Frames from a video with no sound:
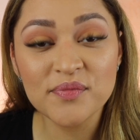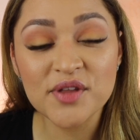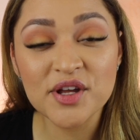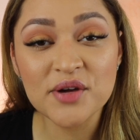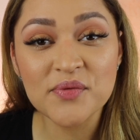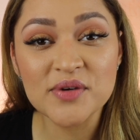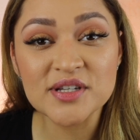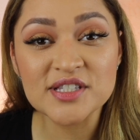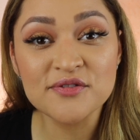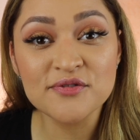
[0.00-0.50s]
that
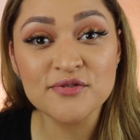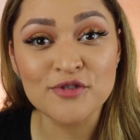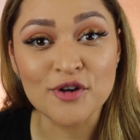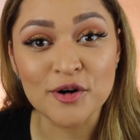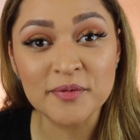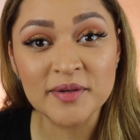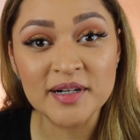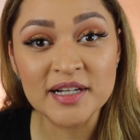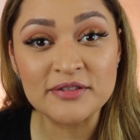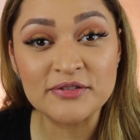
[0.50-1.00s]
it was
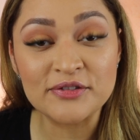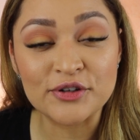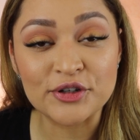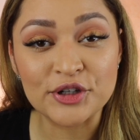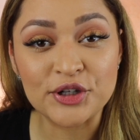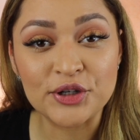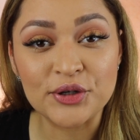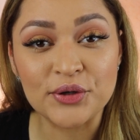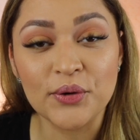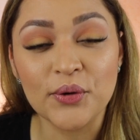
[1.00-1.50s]
informative for
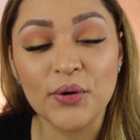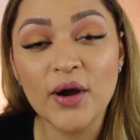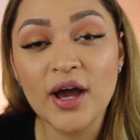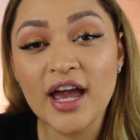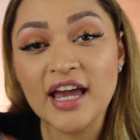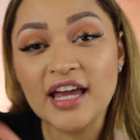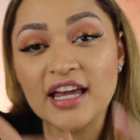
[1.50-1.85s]
you.